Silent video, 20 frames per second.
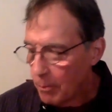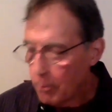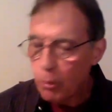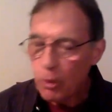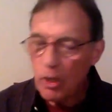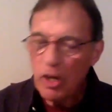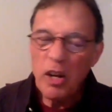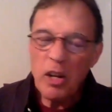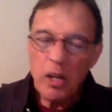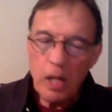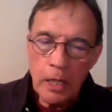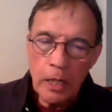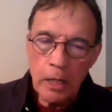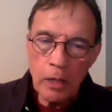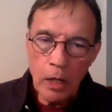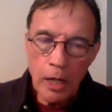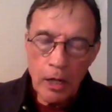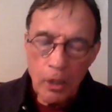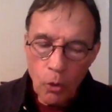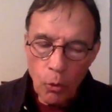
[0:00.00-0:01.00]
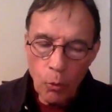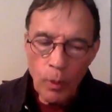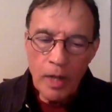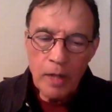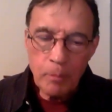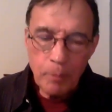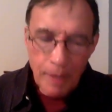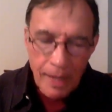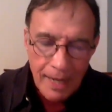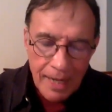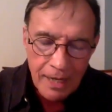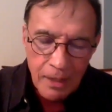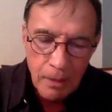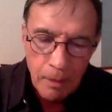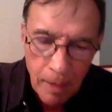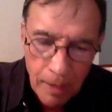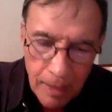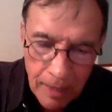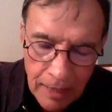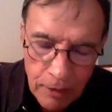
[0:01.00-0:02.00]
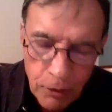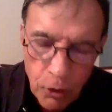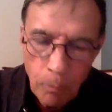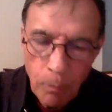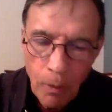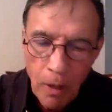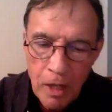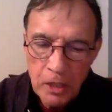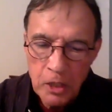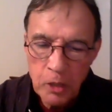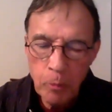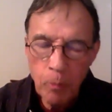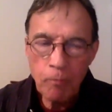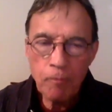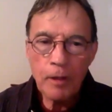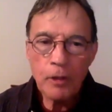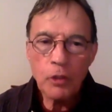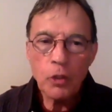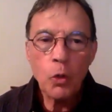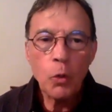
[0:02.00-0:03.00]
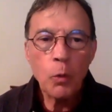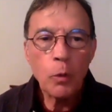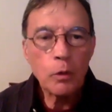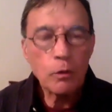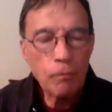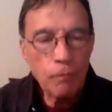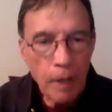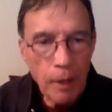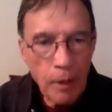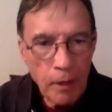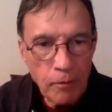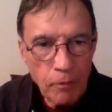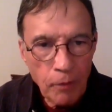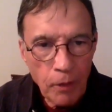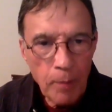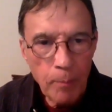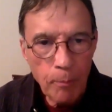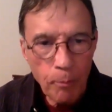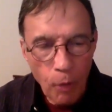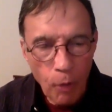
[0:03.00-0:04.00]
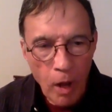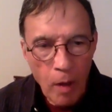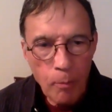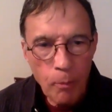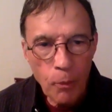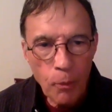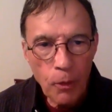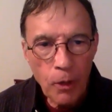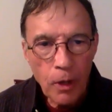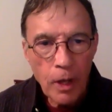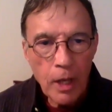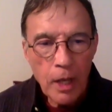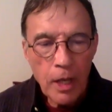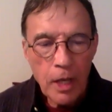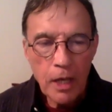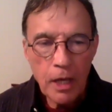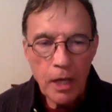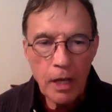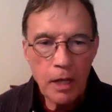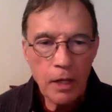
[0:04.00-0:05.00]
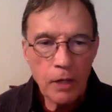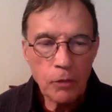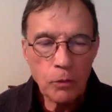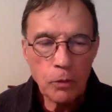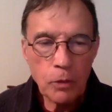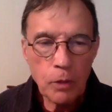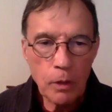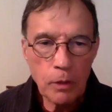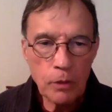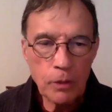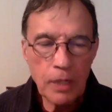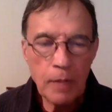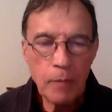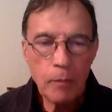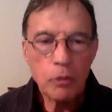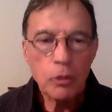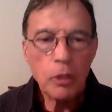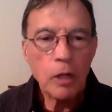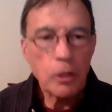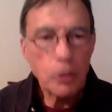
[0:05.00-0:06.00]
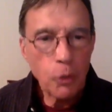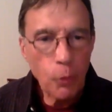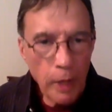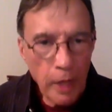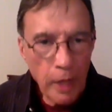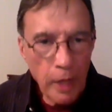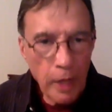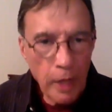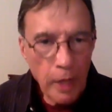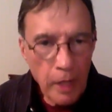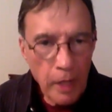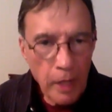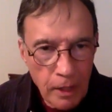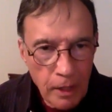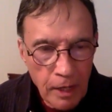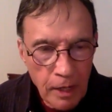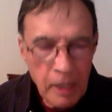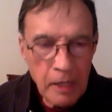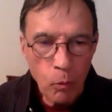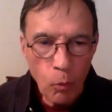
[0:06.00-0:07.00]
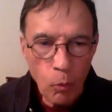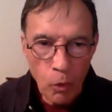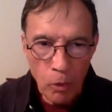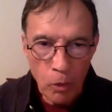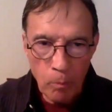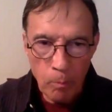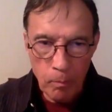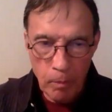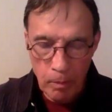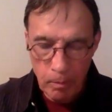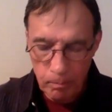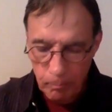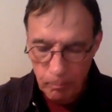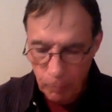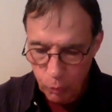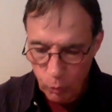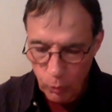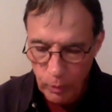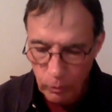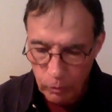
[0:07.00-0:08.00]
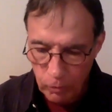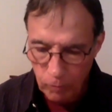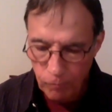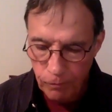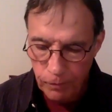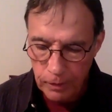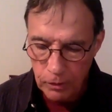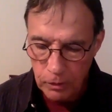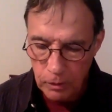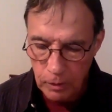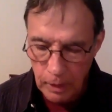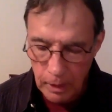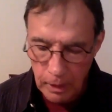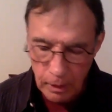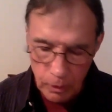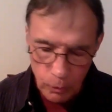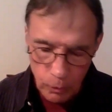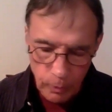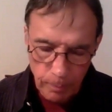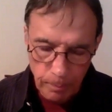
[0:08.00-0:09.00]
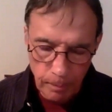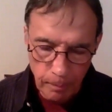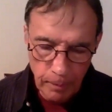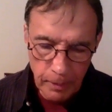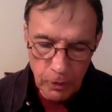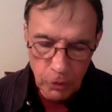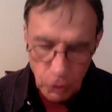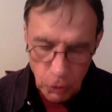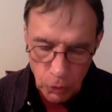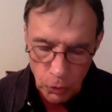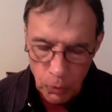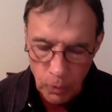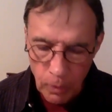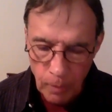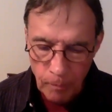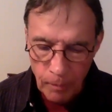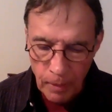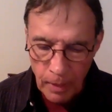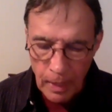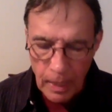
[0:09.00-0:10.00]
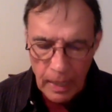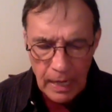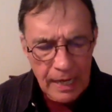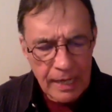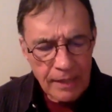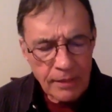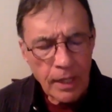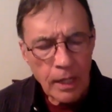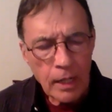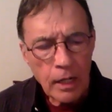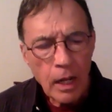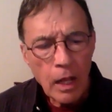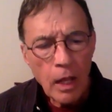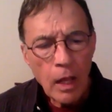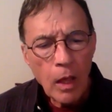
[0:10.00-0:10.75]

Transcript: politically incorrect, but I had an anthropology professor who was very, very proper. His name was Dr. England, and he wore a three-piece suit. And he said,